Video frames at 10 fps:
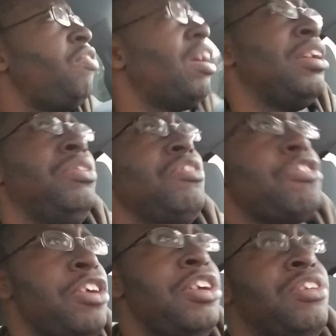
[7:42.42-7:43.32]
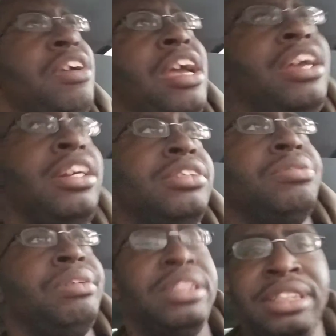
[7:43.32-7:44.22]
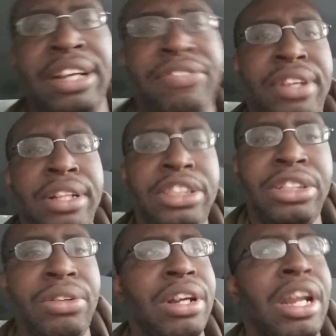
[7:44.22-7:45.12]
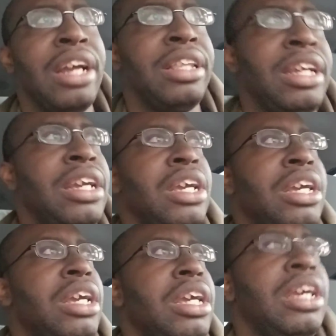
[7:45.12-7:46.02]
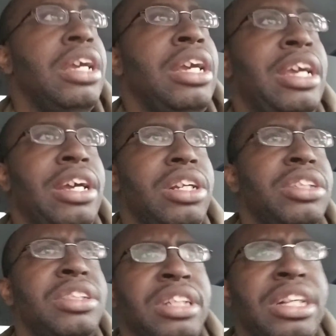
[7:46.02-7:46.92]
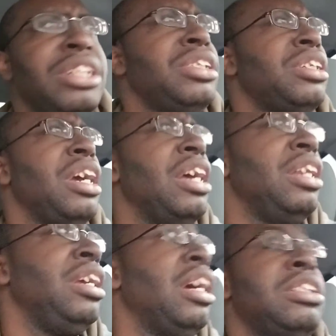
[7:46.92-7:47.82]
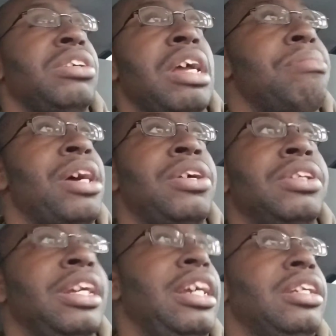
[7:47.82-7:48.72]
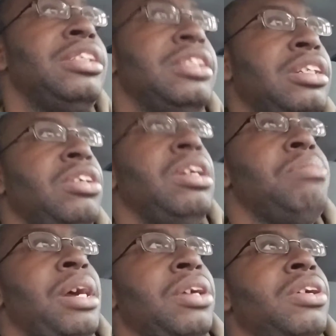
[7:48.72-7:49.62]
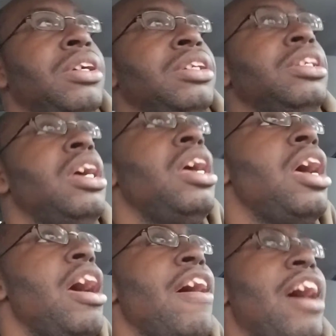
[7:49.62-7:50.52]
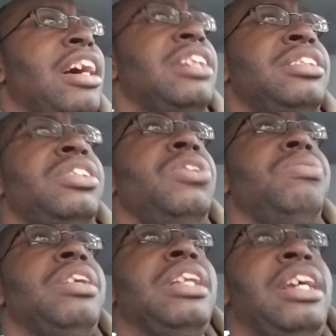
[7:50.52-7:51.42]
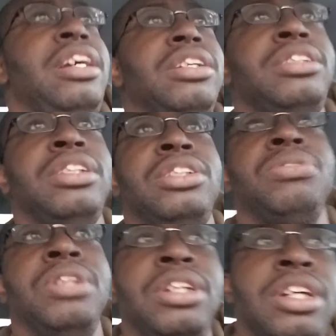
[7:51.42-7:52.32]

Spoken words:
I don't think you can, because it would be a safety issue, unlike the hill assist and I turned that back on. The hill assist, I turned it back on because I assumed that the hill assist would